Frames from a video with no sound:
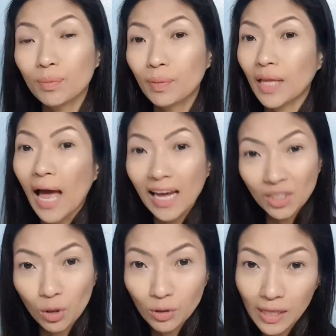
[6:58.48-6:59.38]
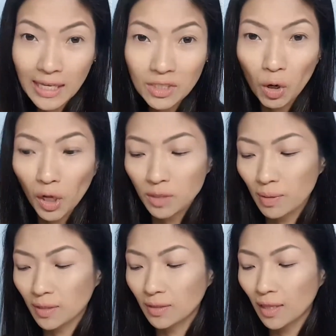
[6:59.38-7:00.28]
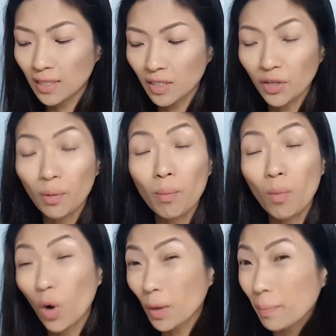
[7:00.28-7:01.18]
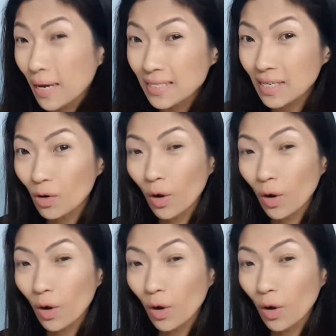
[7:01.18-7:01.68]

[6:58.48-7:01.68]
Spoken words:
But I chose these oils because these are the more basic